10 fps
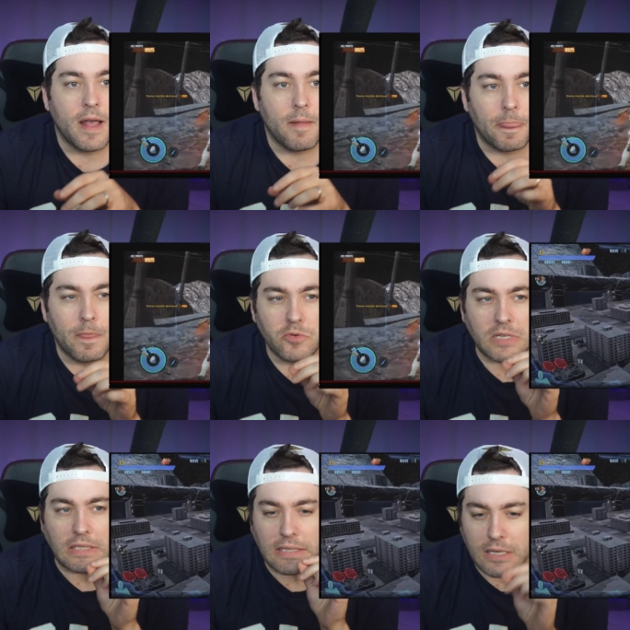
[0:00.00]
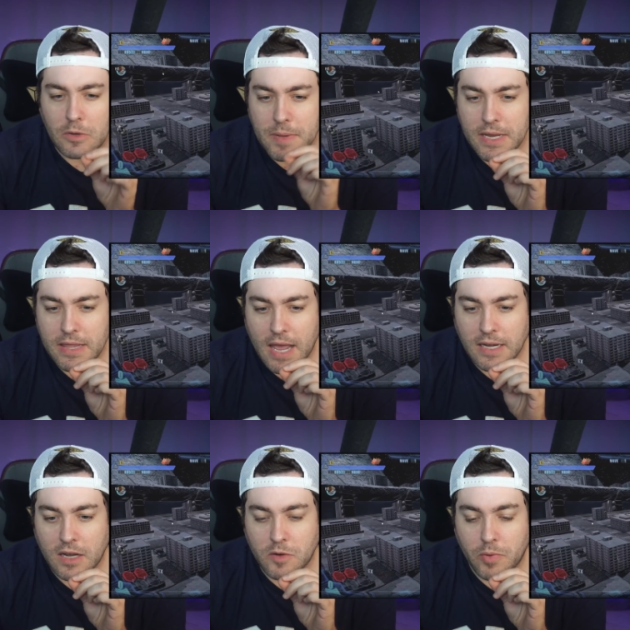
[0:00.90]
There's a little bit of that
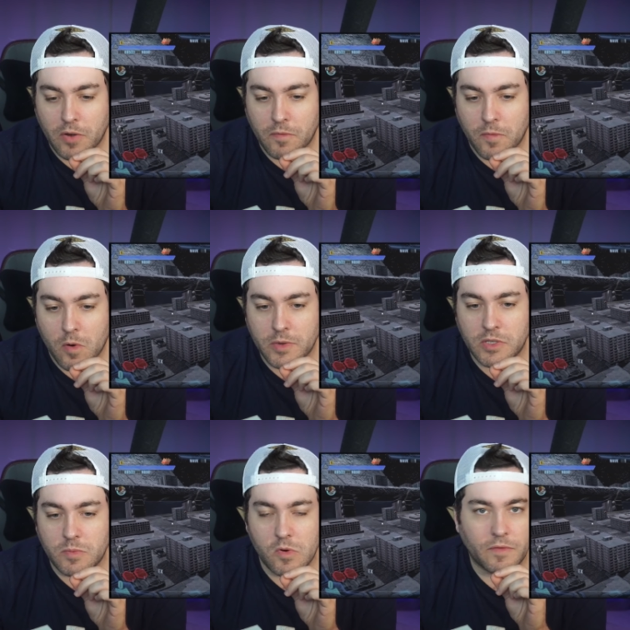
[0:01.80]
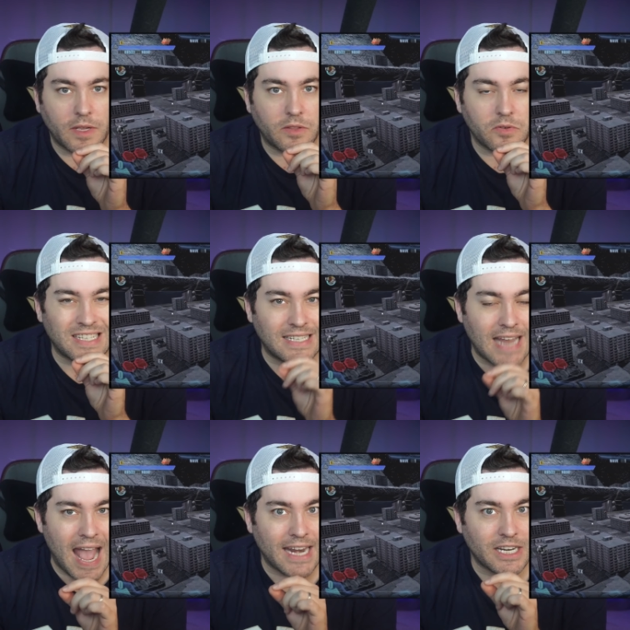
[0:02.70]
in Gundam Breaker 4, but it's more of like there's
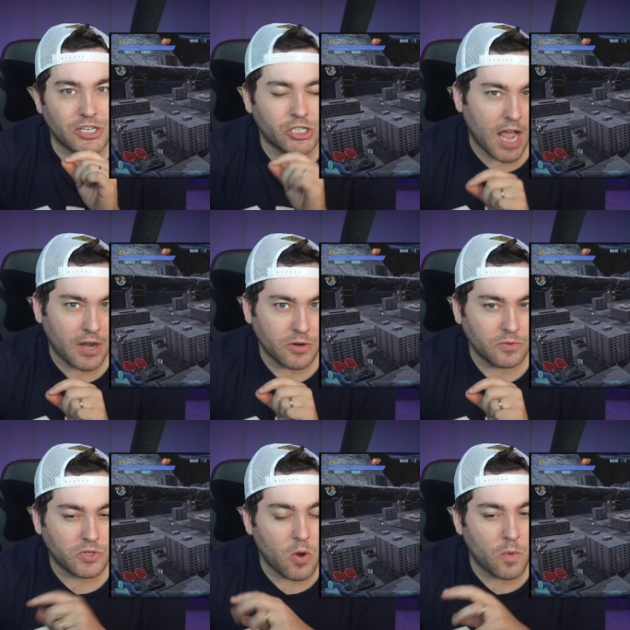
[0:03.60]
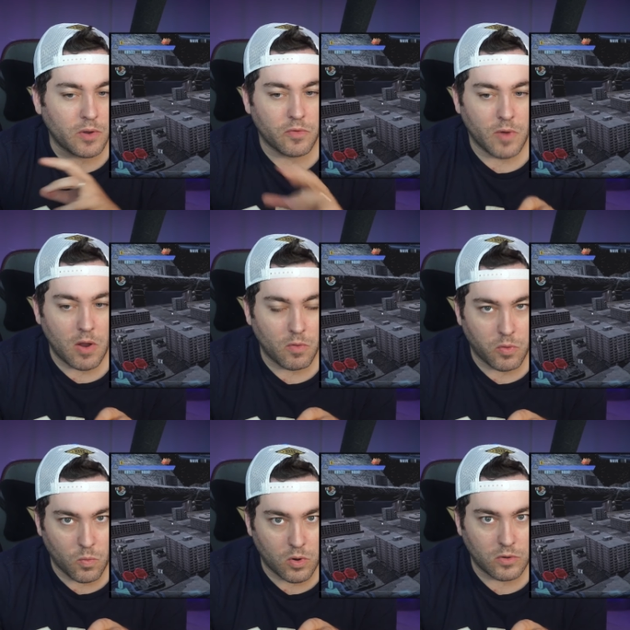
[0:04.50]
static shadows going throughout
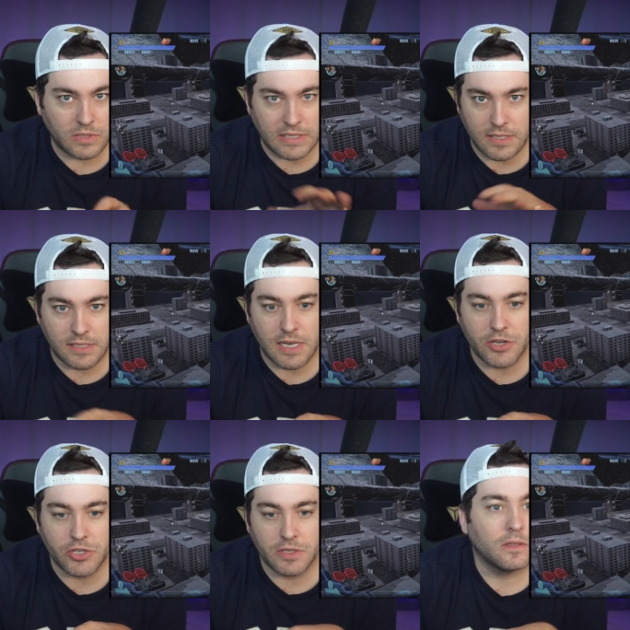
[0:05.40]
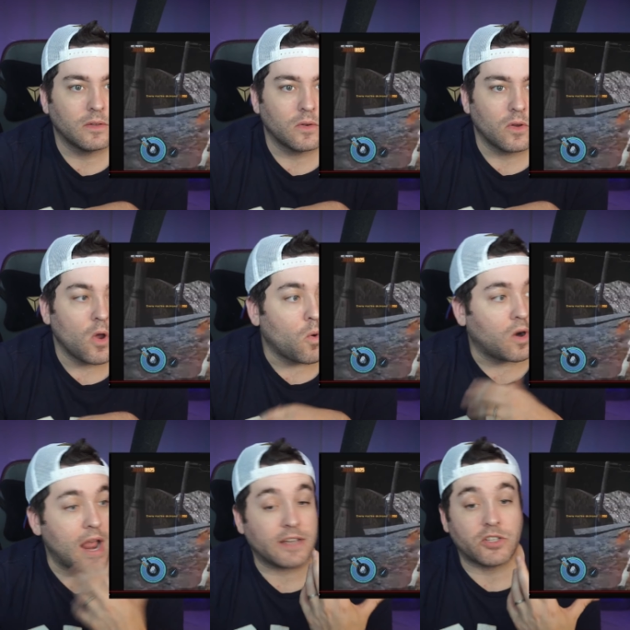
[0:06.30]
the world in this engine.
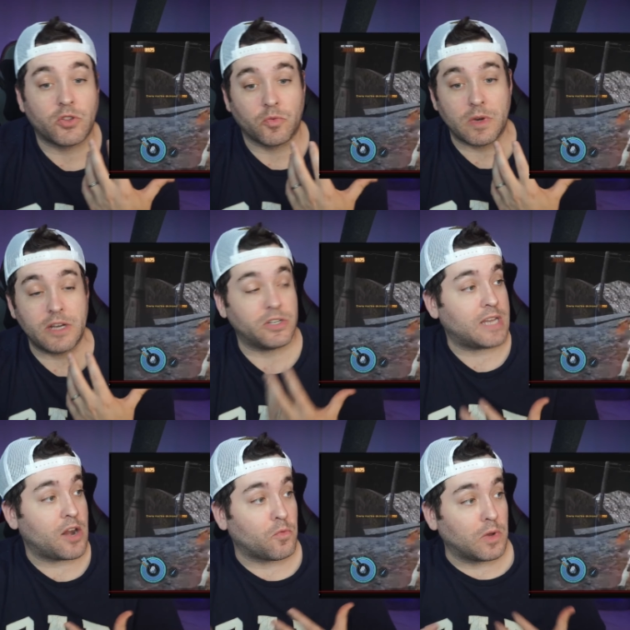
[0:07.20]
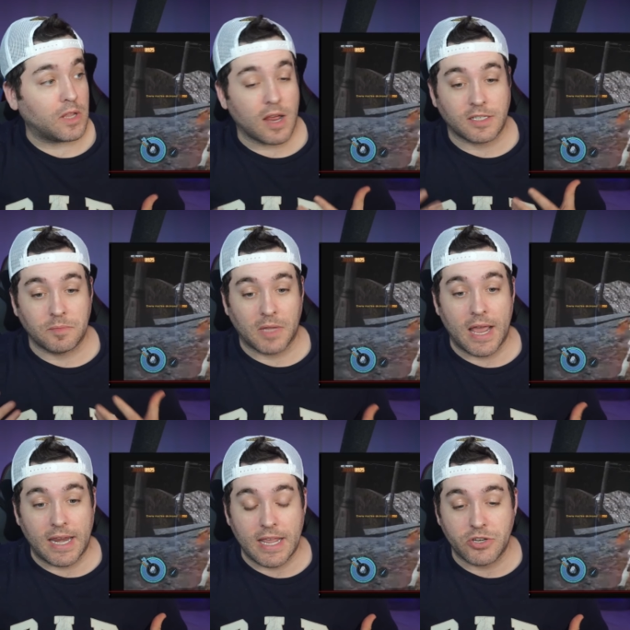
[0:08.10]
Whereas 3 just had a really awesome
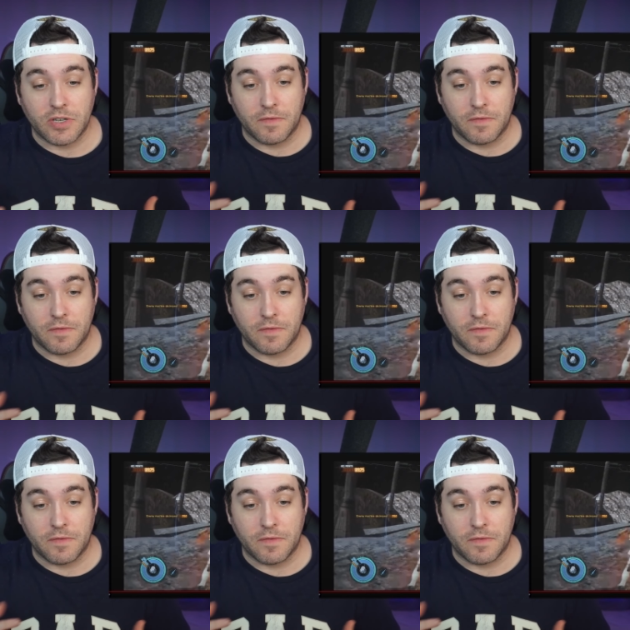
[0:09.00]
lighting engine.